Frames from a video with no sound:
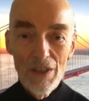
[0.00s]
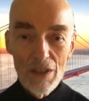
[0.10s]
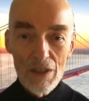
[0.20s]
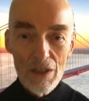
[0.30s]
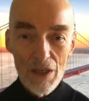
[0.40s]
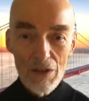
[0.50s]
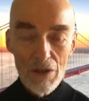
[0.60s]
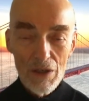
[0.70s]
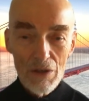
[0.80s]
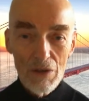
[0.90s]

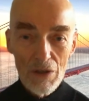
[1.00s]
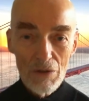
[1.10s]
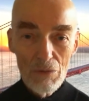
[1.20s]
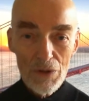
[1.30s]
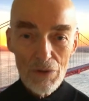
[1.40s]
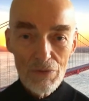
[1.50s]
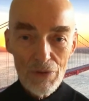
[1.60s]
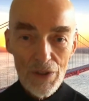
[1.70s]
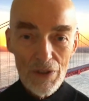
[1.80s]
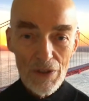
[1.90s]
how
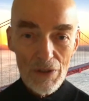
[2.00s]
wonderfully